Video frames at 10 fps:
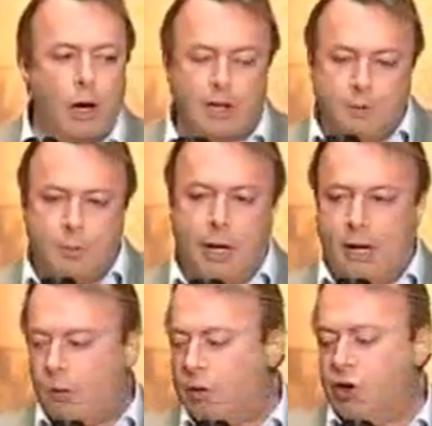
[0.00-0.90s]
When I
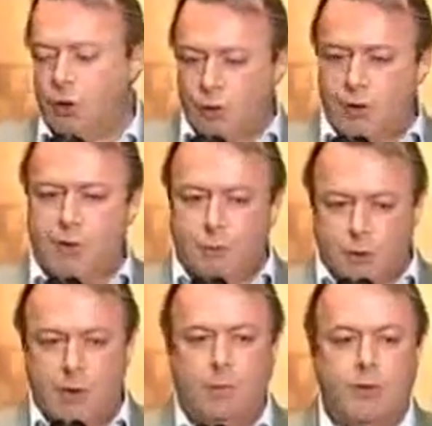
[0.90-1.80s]
debate with
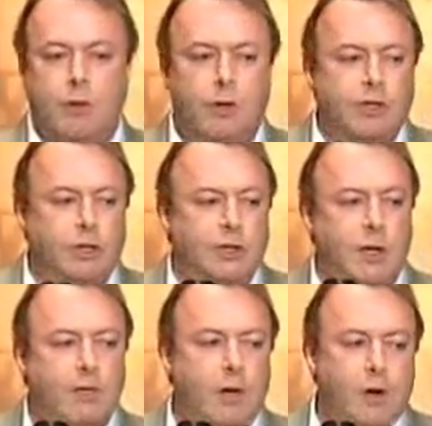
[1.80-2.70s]
Jews and Muslims and
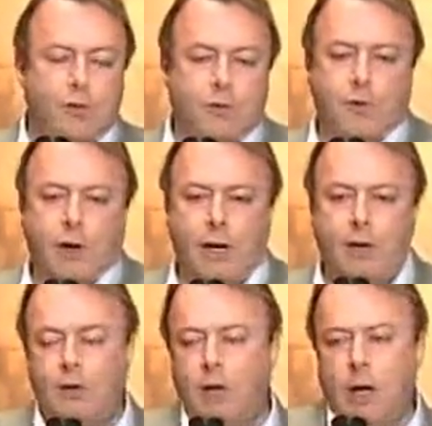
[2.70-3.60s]
Christians, I very often
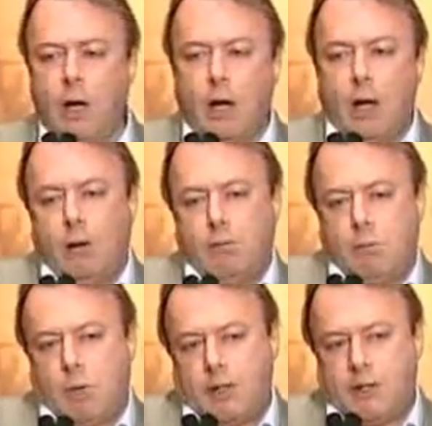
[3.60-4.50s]
find,
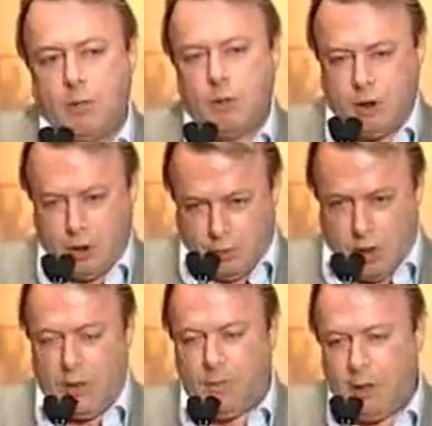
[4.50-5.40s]
I say, well,
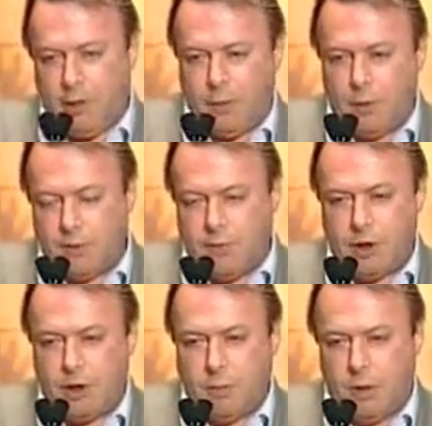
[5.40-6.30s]
do you really believe
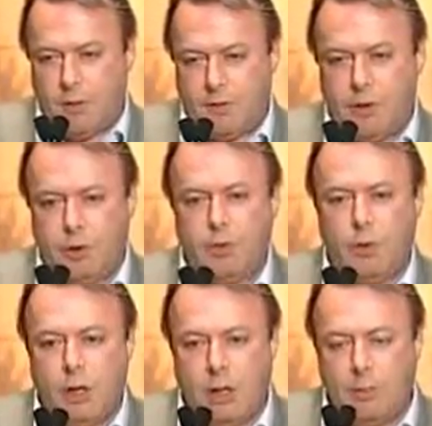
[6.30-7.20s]
there was a virgin birth?
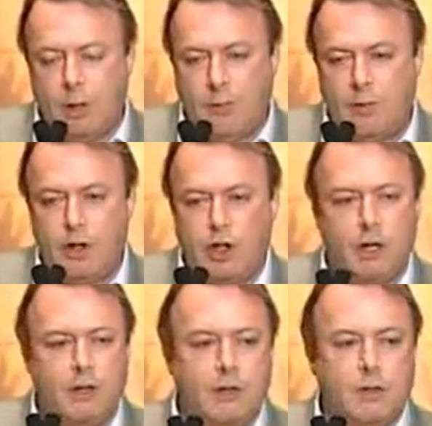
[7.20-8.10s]
Do you really
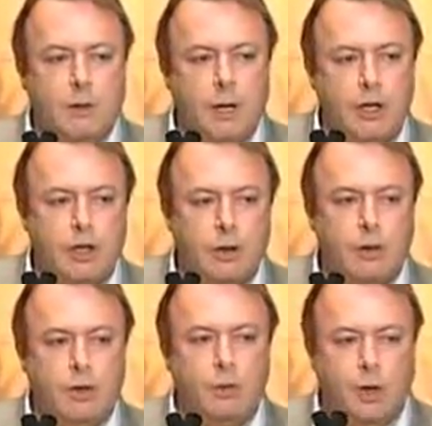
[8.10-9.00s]
believe in a Genesis
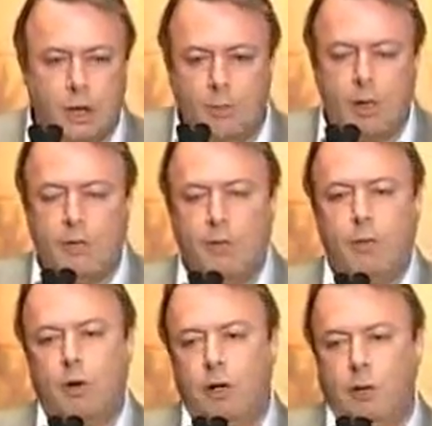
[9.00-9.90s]
creation? Do you really
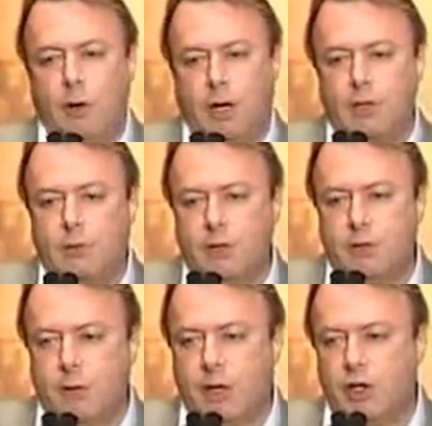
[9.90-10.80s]
believe in bodily
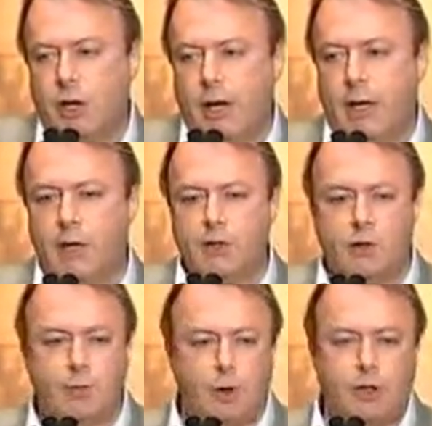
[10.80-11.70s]
resurrection? And I
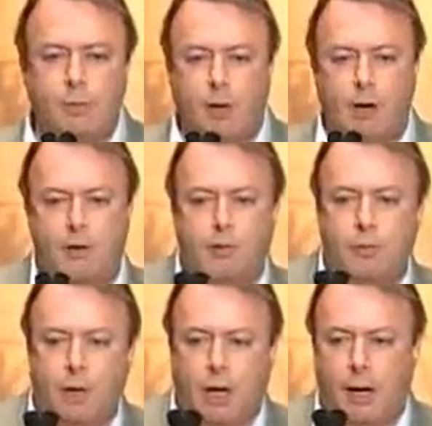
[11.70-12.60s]
get a sort of Monty
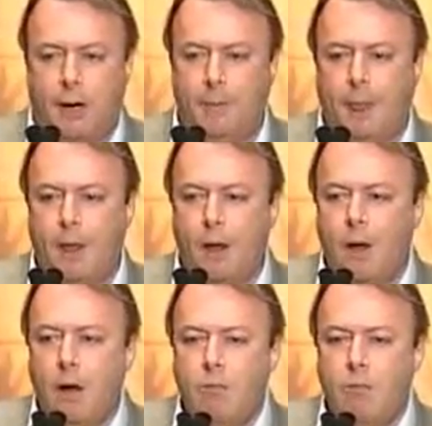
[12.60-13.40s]
Python reply.